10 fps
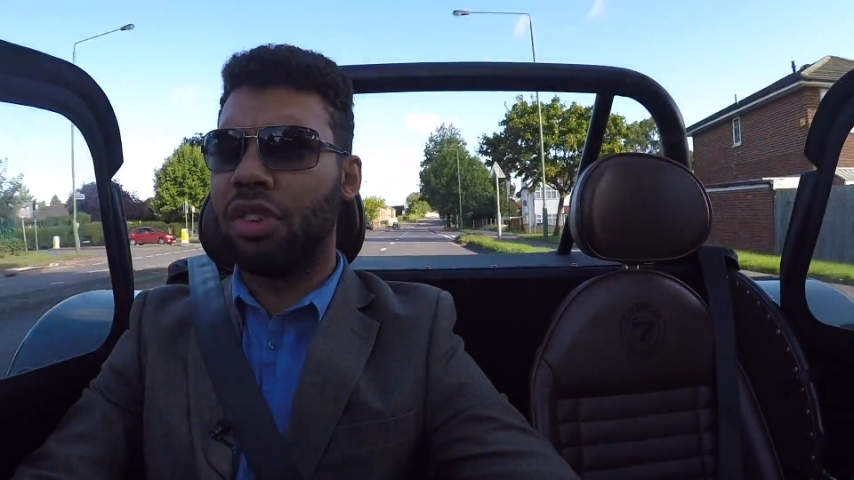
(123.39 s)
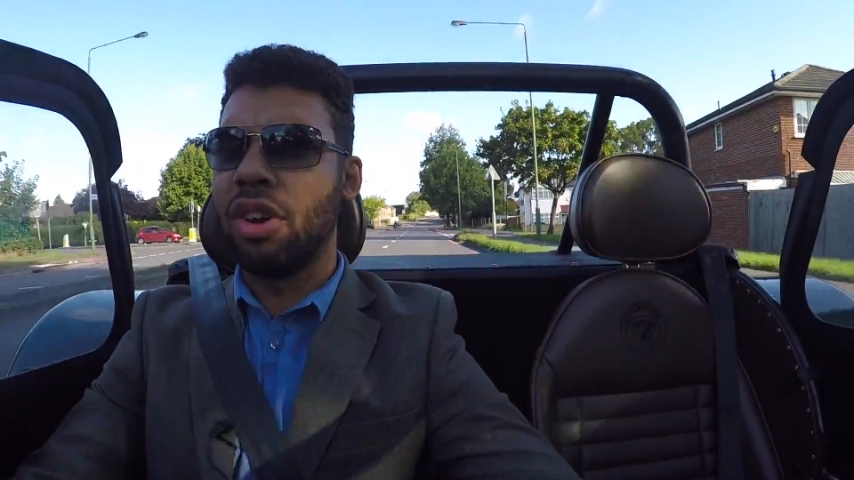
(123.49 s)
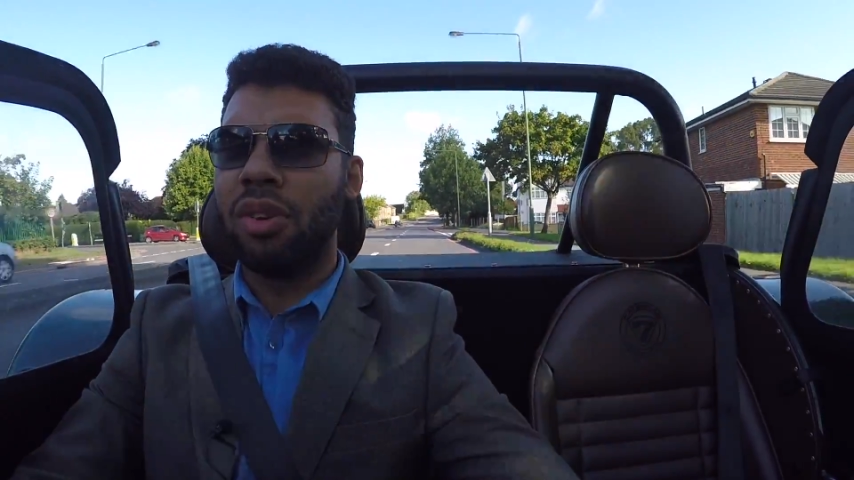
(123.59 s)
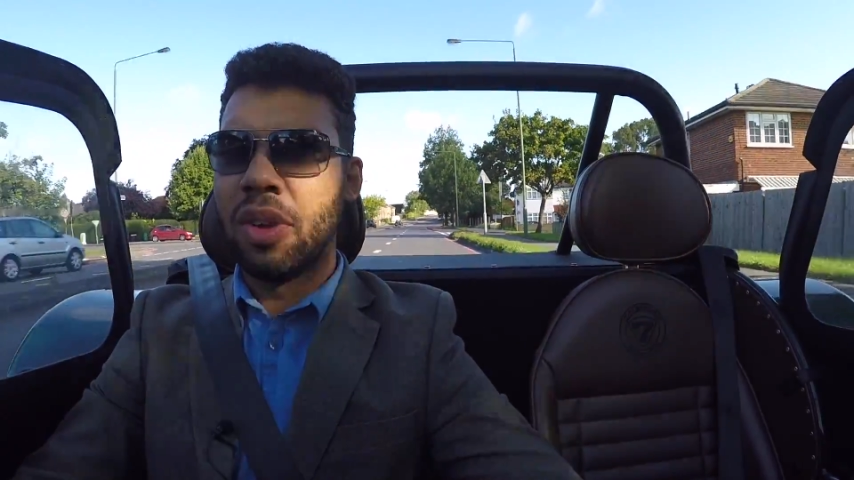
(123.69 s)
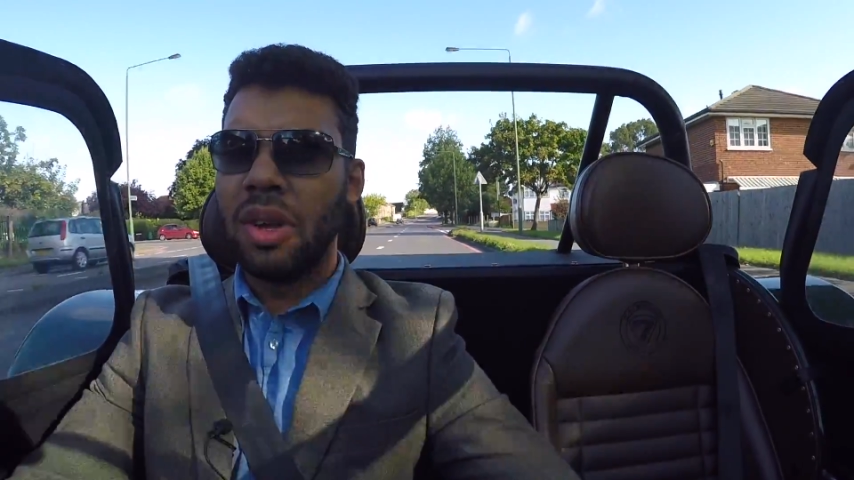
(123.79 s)

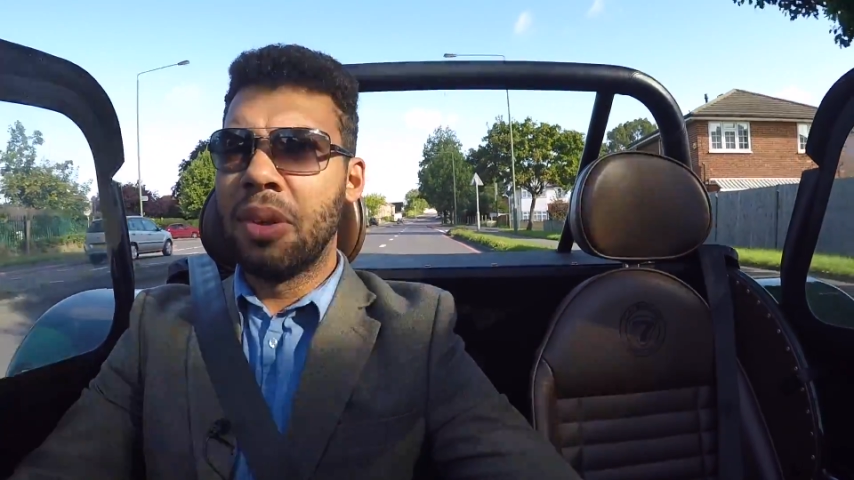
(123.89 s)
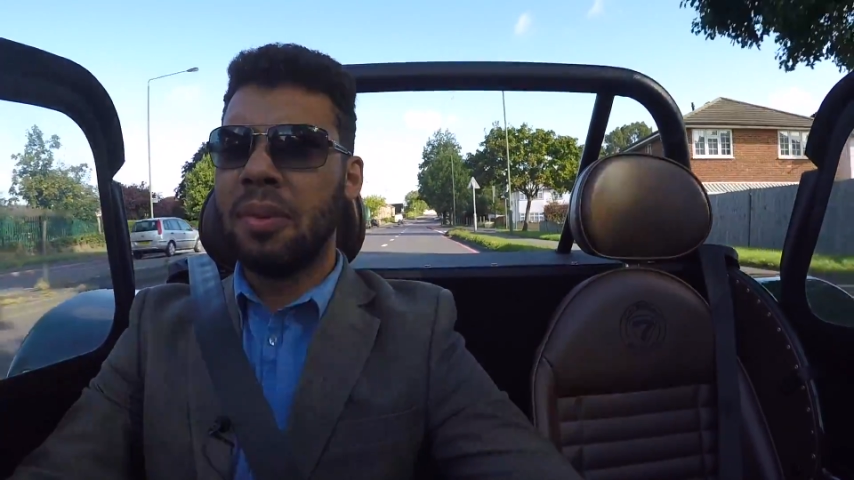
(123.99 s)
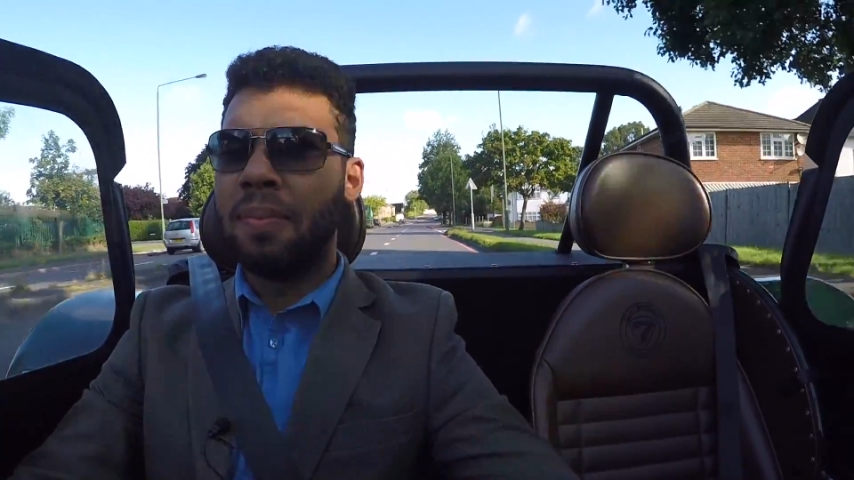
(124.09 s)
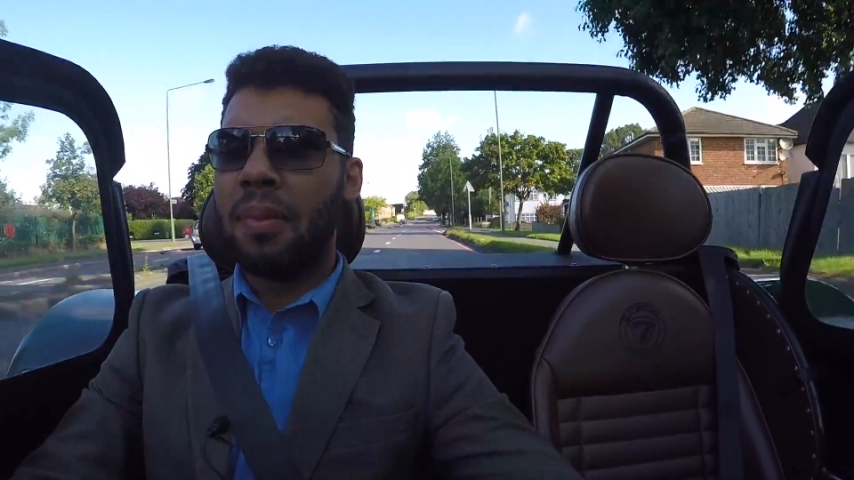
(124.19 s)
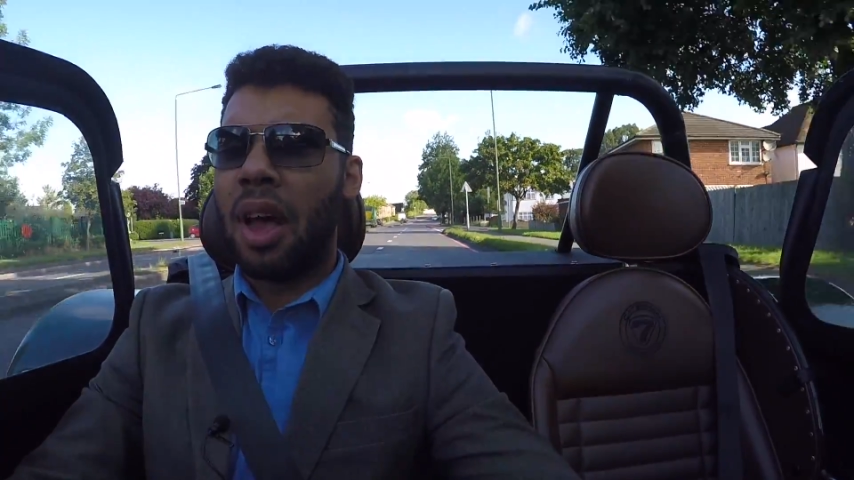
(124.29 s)
to.
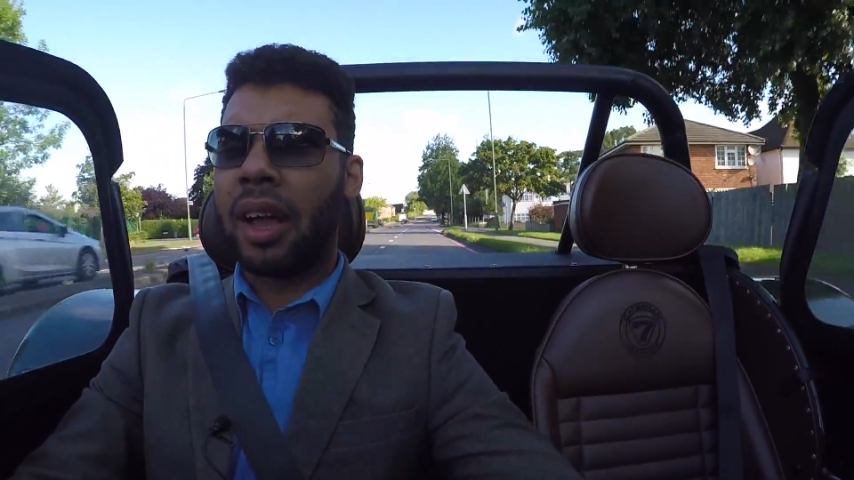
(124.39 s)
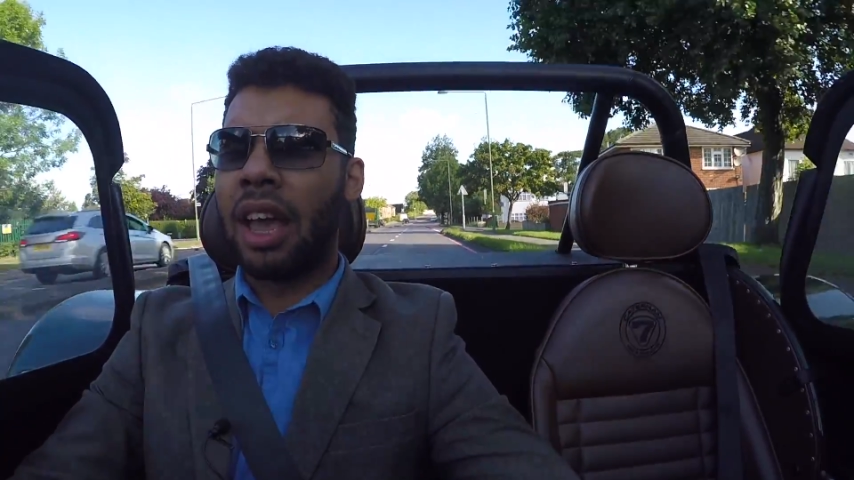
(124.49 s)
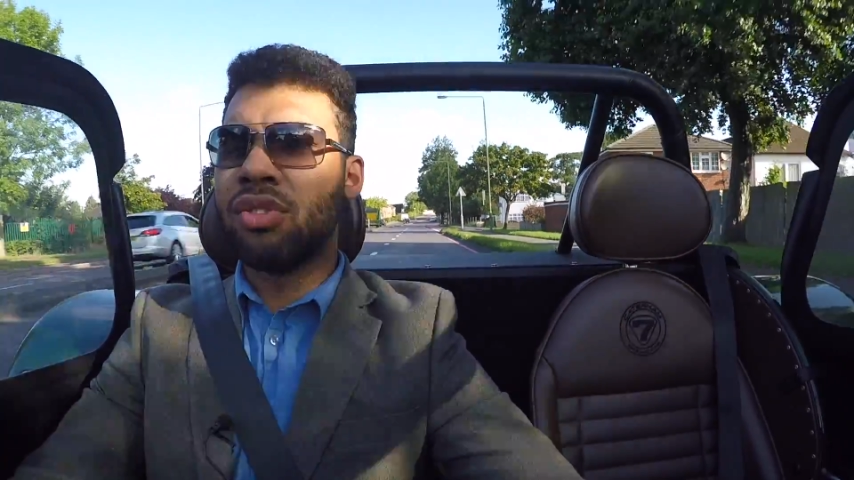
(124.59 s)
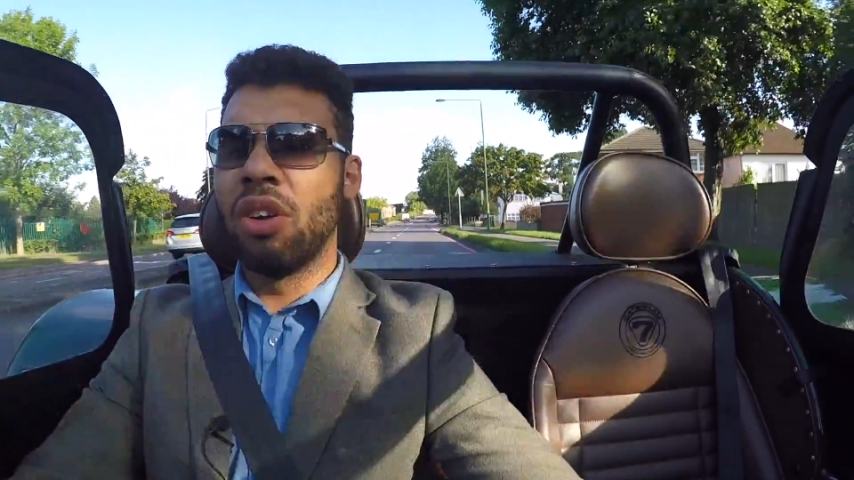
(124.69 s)
Okay, it's